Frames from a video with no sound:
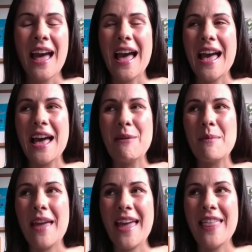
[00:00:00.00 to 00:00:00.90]

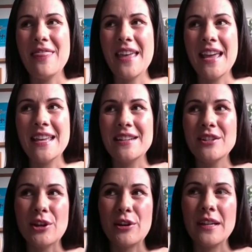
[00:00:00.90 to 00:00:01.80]
And then,
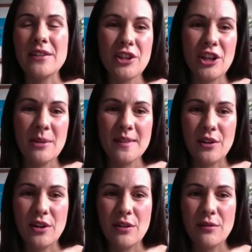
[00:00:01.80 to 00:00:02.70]
in terms
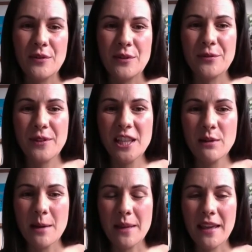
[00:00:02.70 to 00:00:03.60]
of
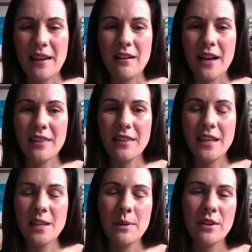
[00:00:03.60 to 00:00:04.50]
follow-up care, I
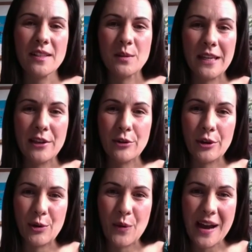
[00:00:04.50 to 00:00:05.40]
think because we go
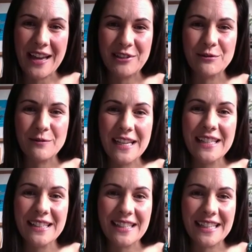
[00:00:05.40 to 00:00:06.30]
quite
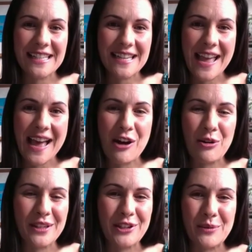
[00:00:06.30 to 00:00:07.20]
regularly
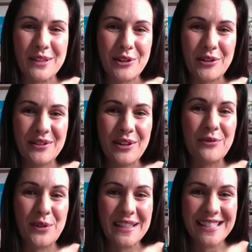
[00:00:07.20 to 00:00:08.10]
now, we don't
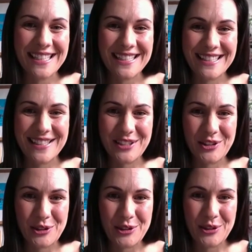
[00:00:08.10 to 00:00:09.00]
avoid the dentist
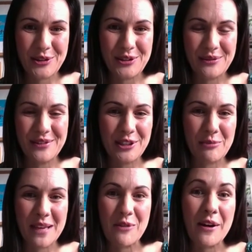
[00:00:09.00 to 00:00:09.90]
due to,
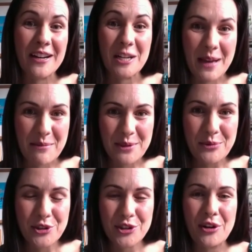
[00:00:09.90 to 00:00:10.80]
being worried about
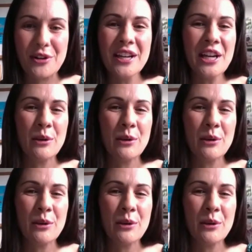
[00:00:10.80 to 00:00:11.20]
bill shock.